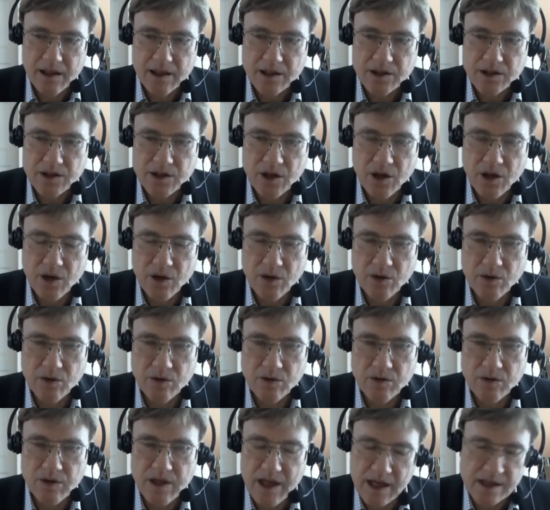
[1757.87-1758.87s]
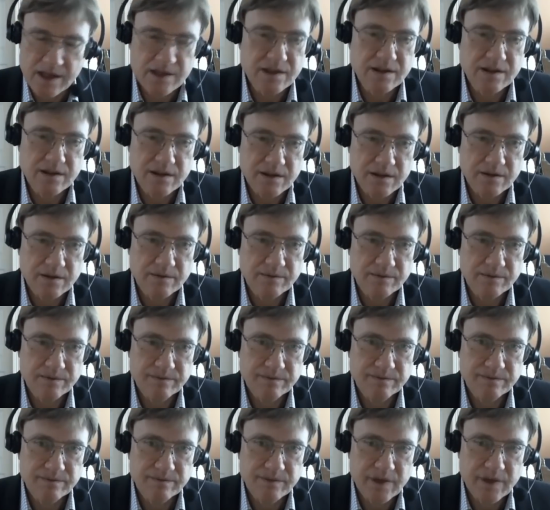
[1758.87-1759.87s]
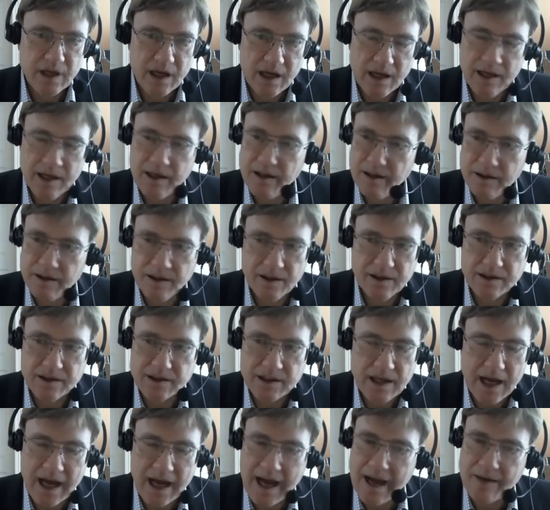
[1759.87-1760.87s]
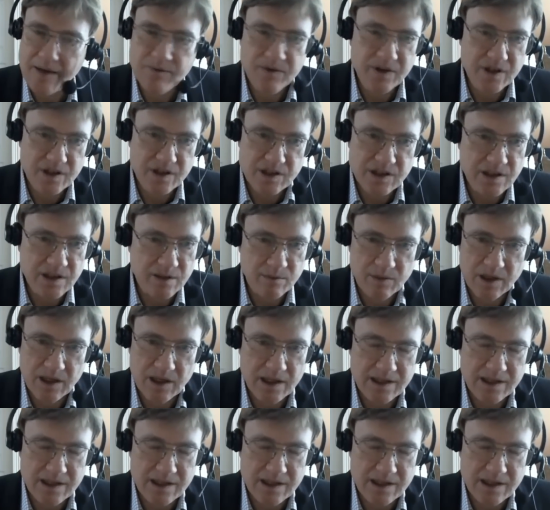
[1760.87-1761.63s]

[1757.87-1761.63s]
So yes, it's obvious to me.